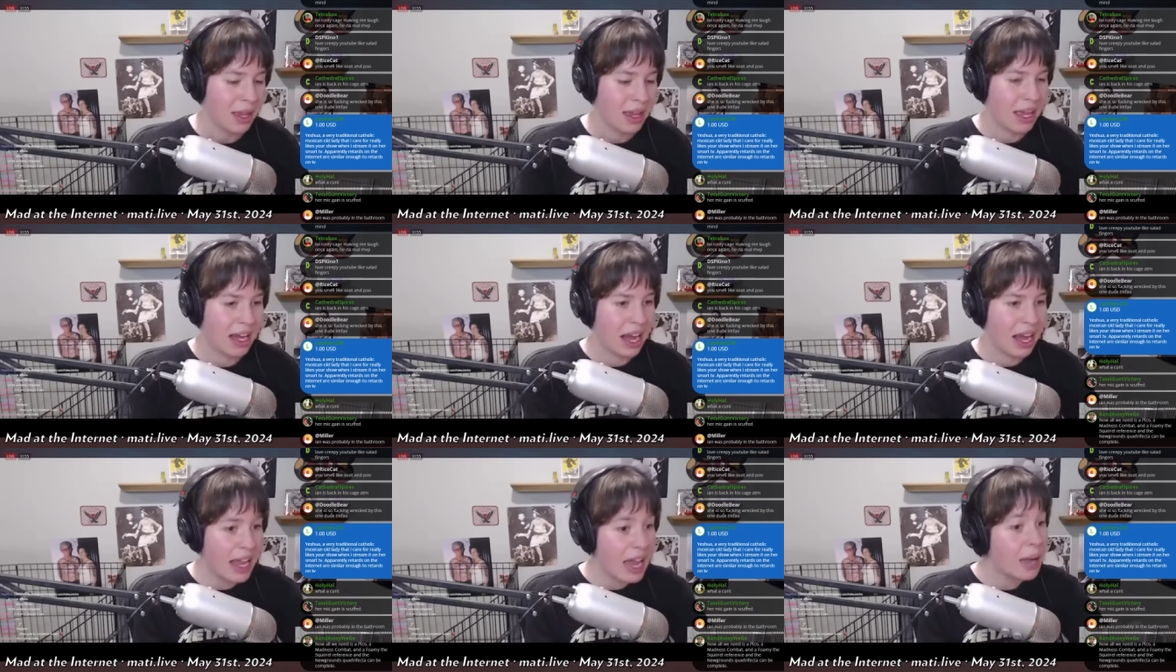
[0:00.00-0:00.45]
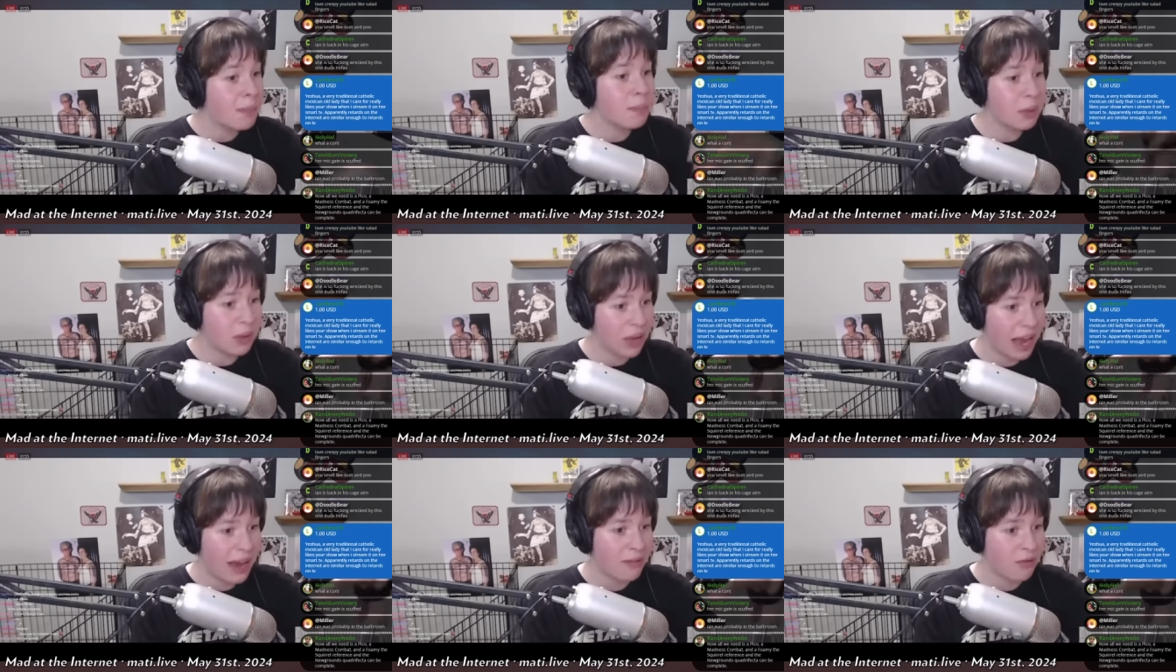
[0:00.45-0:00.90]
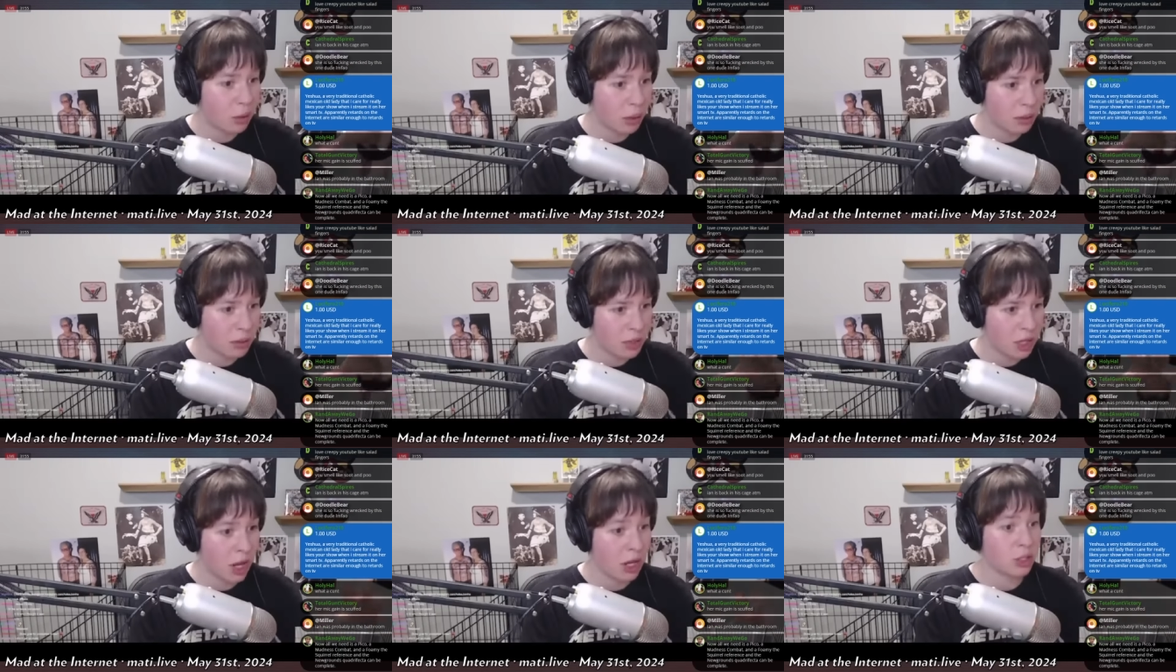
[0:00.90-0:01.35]
I had platforms
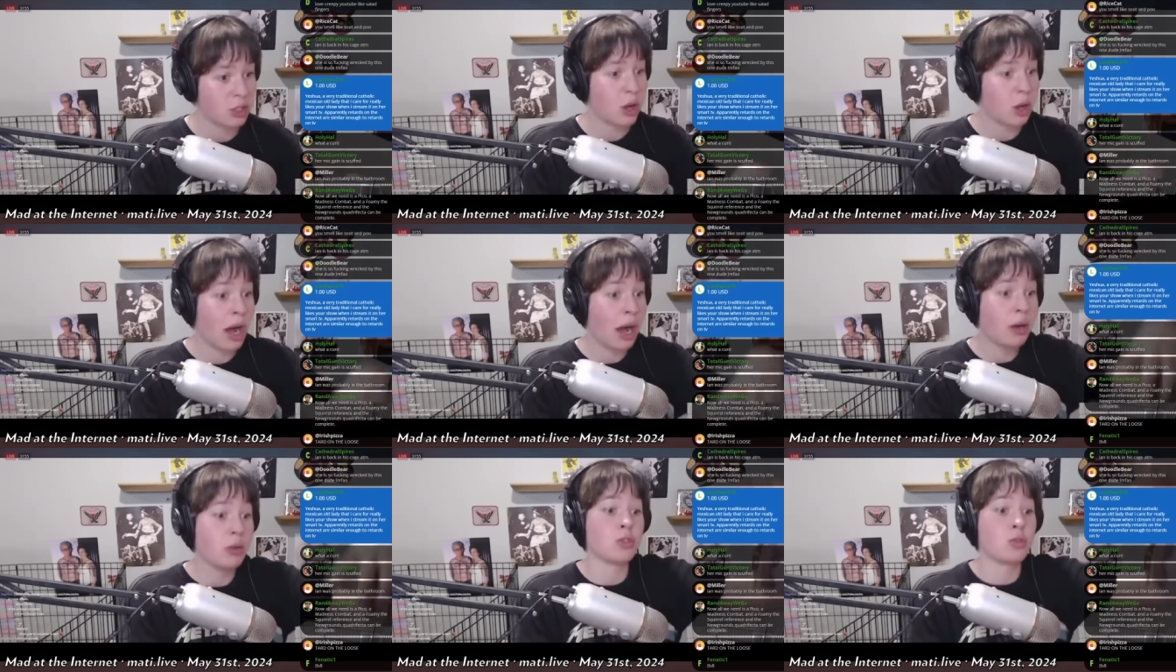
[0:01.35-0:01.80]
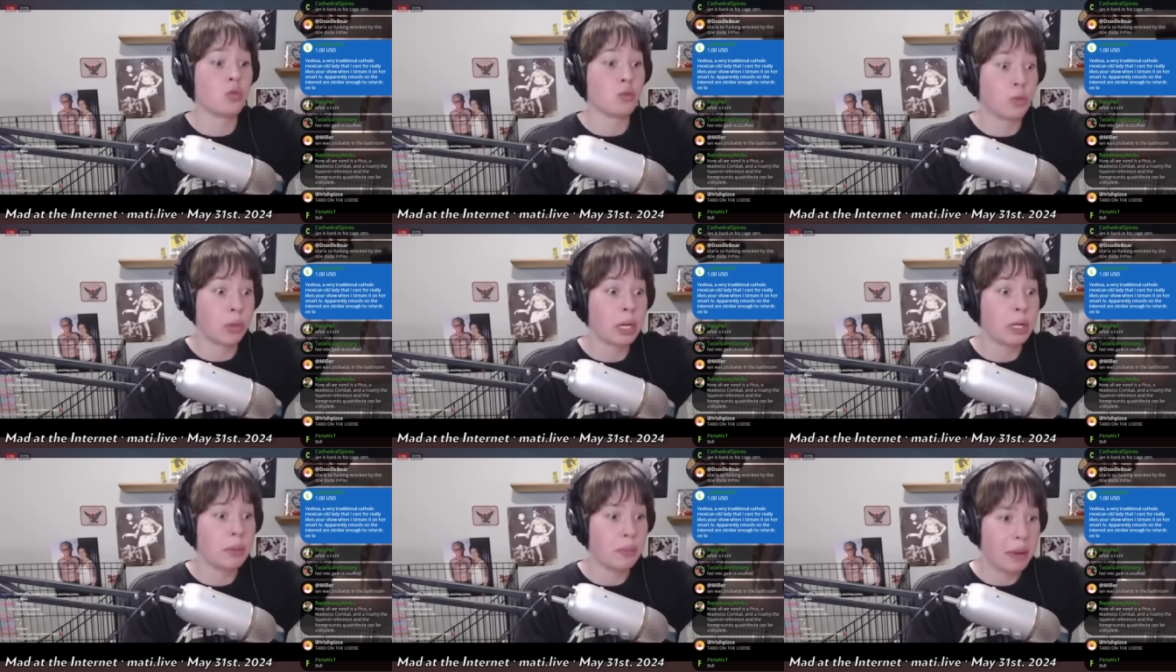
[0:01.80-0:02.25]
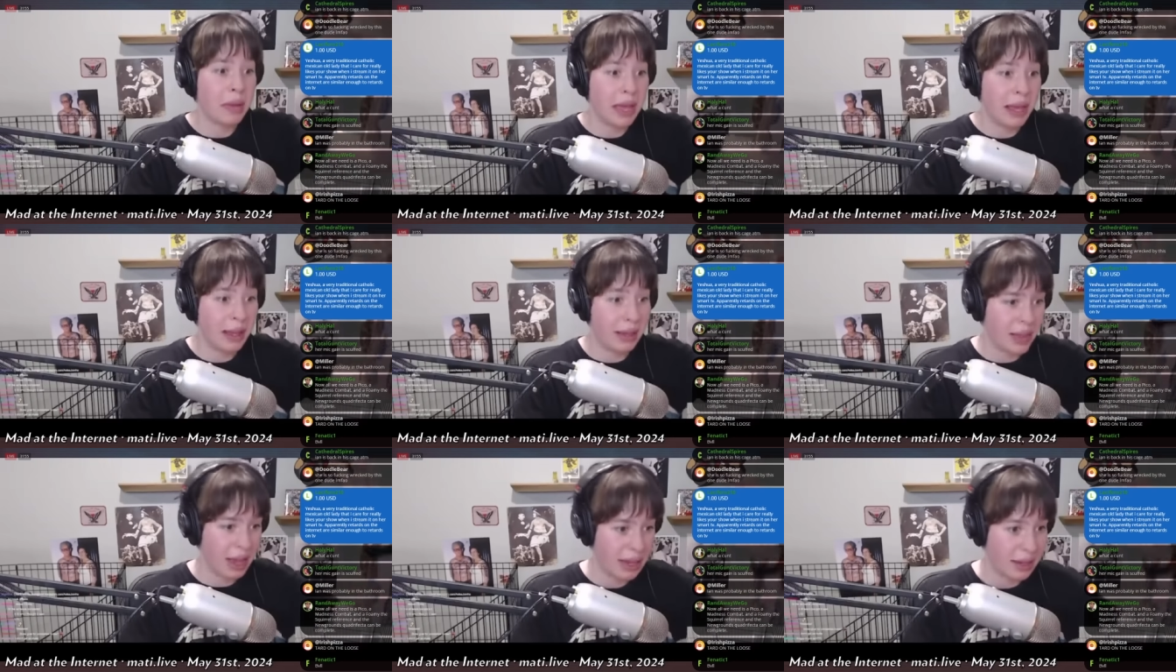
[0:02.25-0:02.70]
on, so I was real
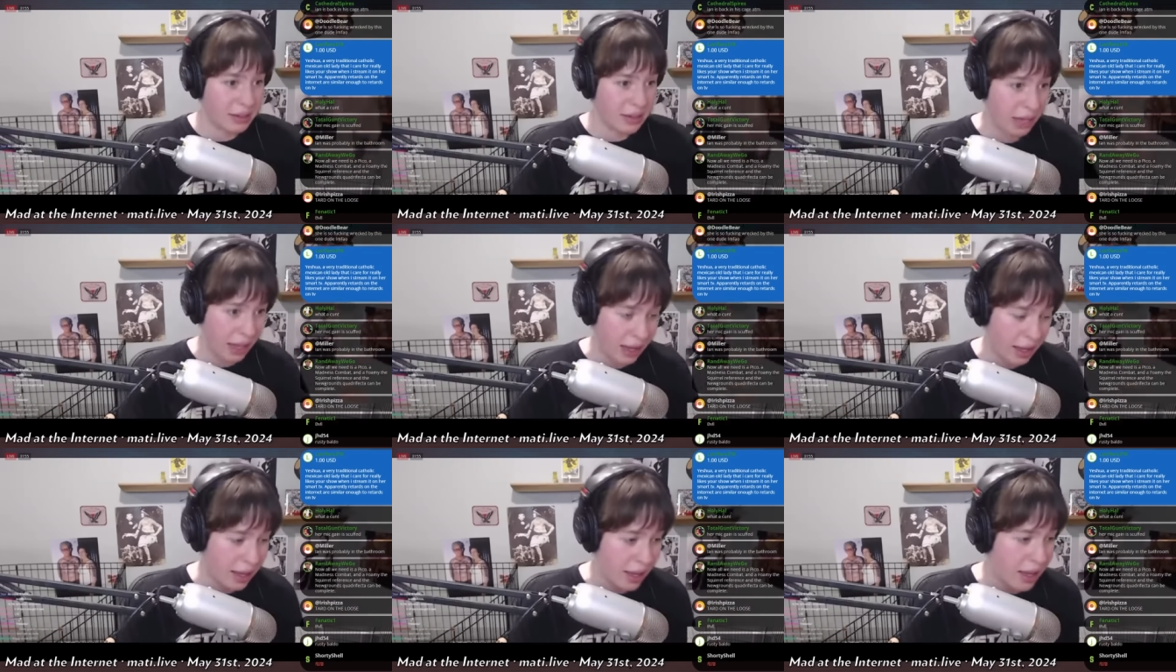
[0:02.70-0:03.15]
big that day.